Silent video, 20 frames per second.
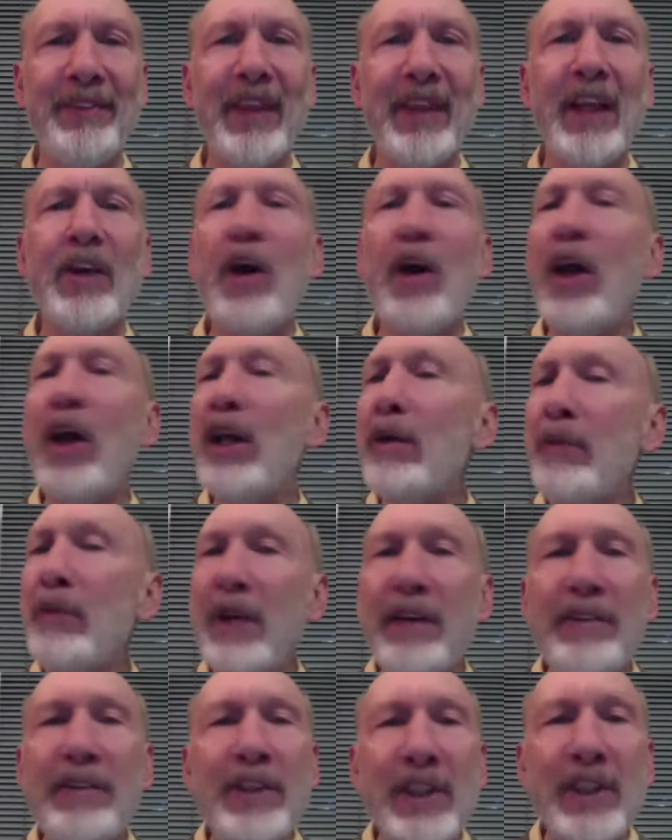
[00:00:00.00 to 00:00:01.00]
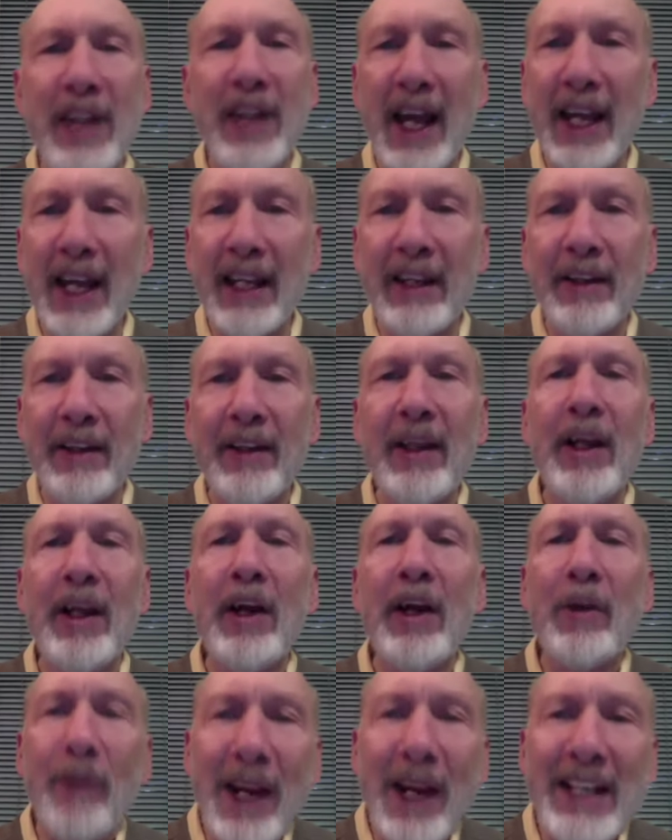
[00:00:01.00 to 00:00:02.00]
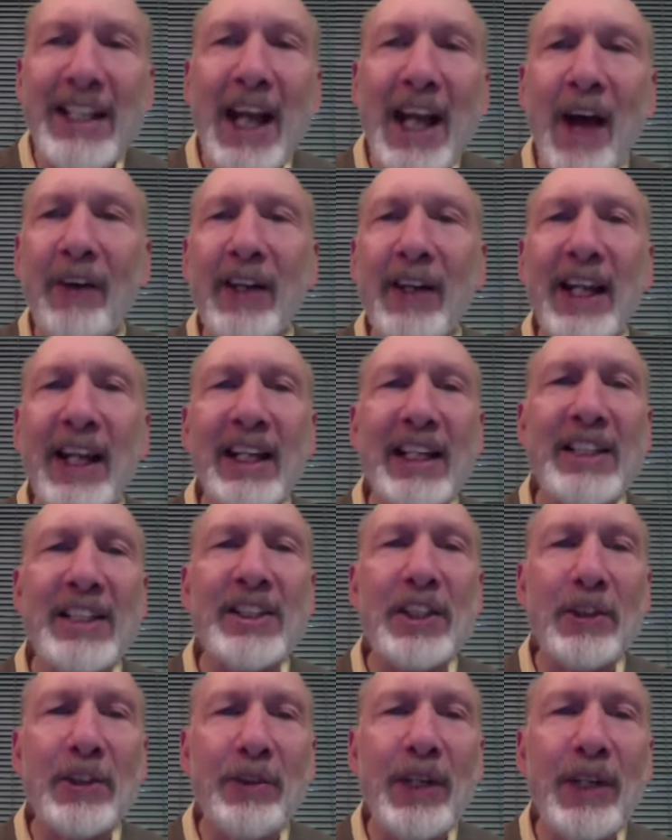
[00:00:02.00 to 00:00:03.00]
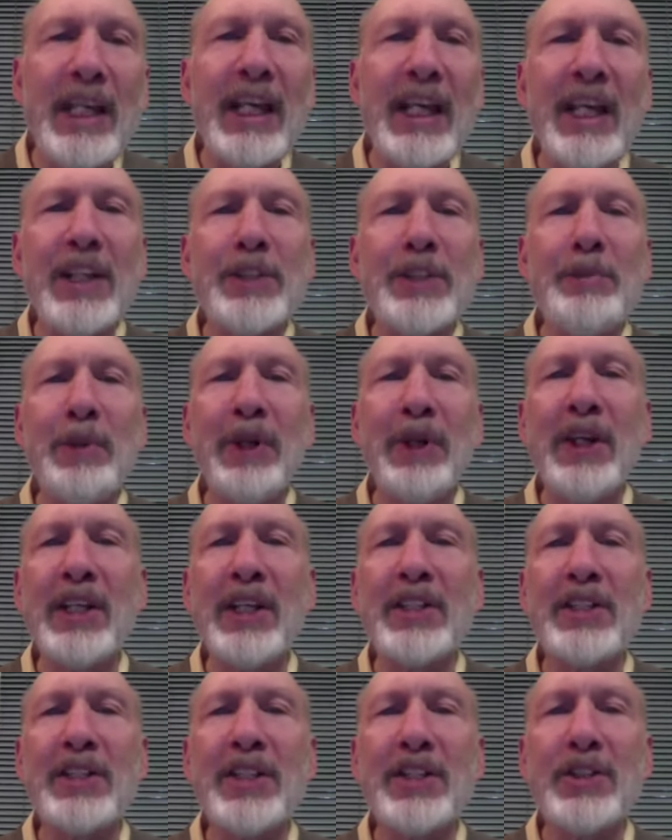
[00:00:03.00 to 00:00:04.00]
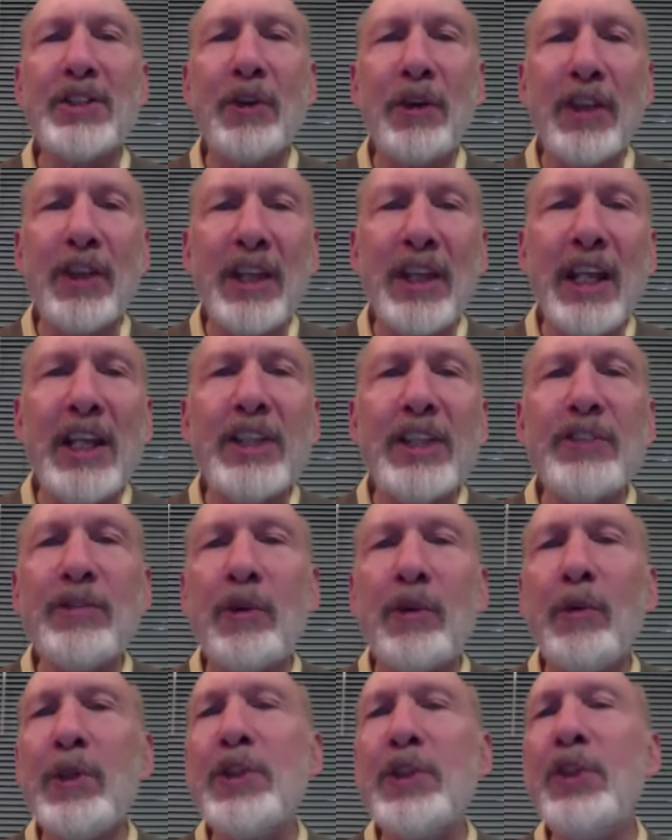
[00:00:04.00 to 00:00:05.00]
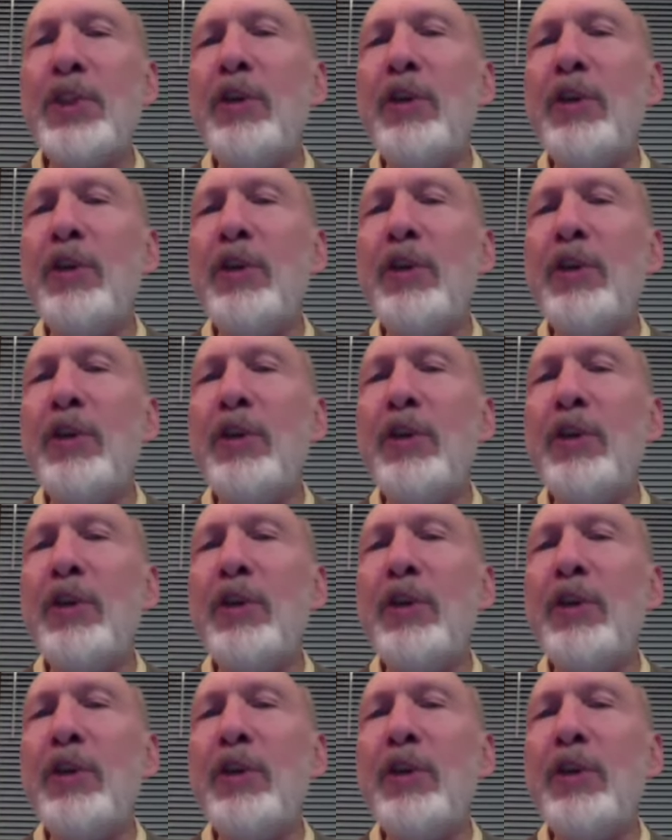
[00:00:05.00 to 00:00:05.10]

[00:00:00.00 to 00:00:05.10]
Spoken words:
Call it whatever you like. Write down at least three experiences or things for which you